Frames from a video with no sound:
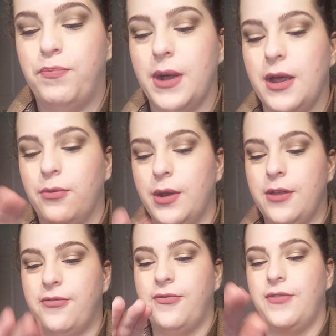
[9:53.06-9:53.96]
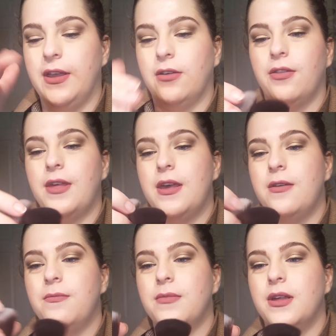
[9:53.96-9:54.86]
but when you feel
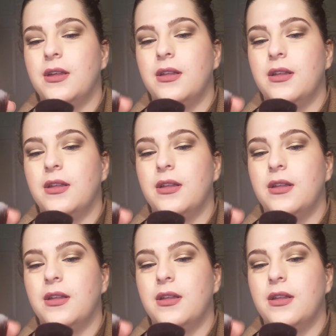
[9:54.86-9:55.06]
them,